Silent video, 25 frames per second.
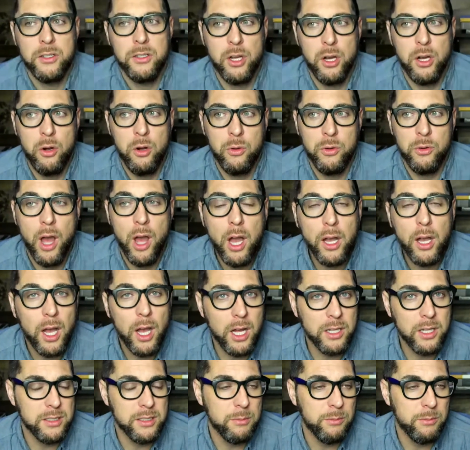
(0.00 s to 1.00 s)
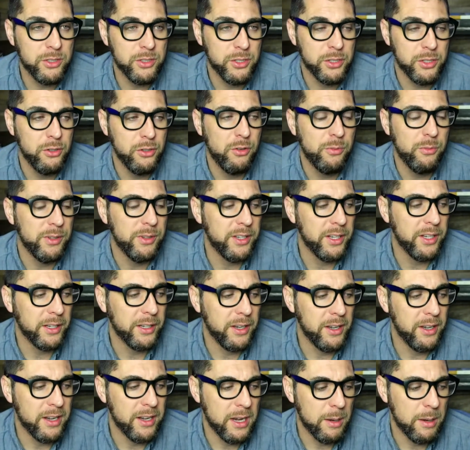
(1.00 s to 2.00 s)
So not gods, number two, human
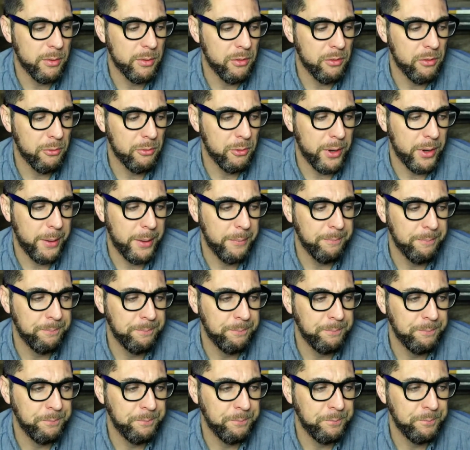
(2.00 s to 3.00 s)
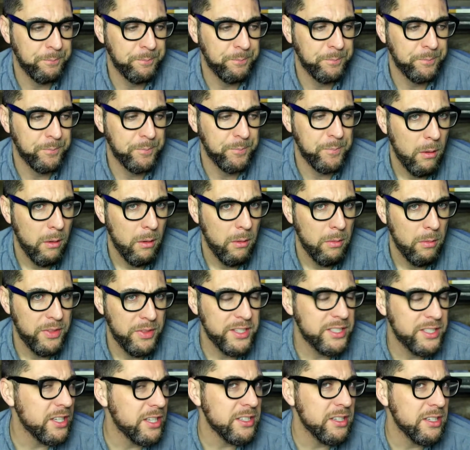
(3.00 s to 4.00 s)
dignity, number three.
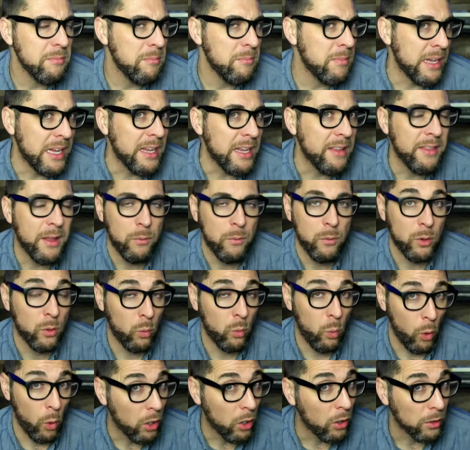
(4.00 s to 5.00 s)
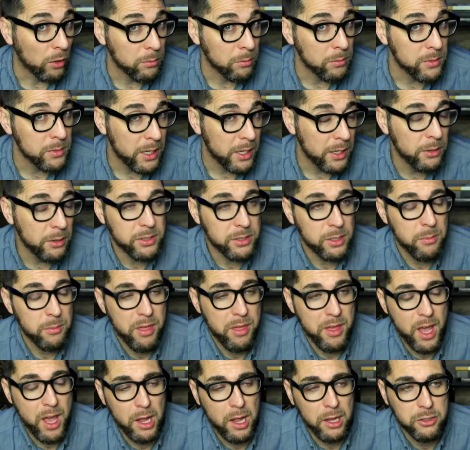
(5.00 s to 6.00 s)
This doesn't mean that we're worms. I know
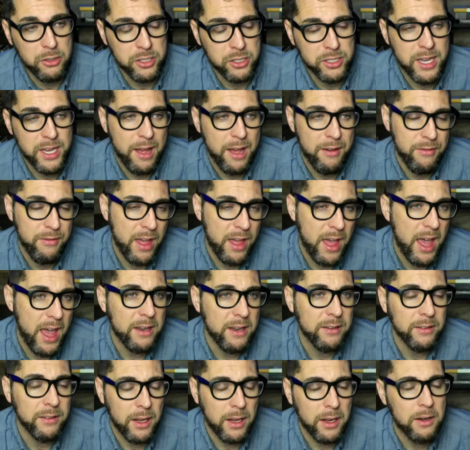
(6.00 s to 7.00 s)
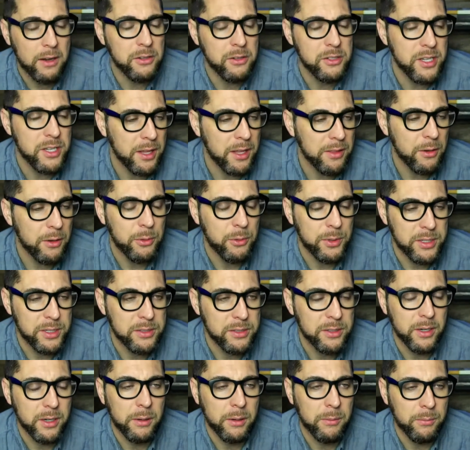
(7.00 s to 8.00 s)
some theologies have that, and I understand their
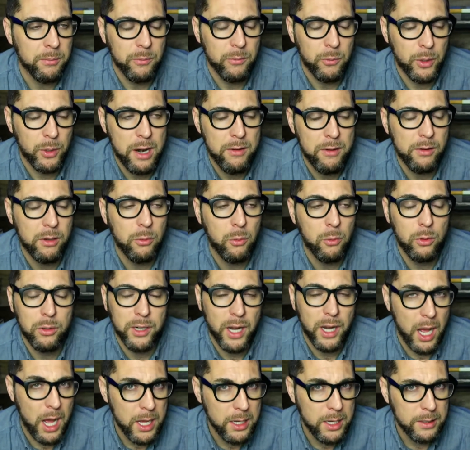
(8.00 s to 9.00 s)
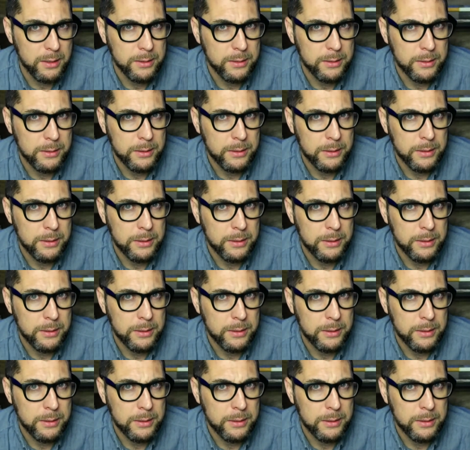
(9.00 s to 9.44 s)
reasoning, whatever. We're not.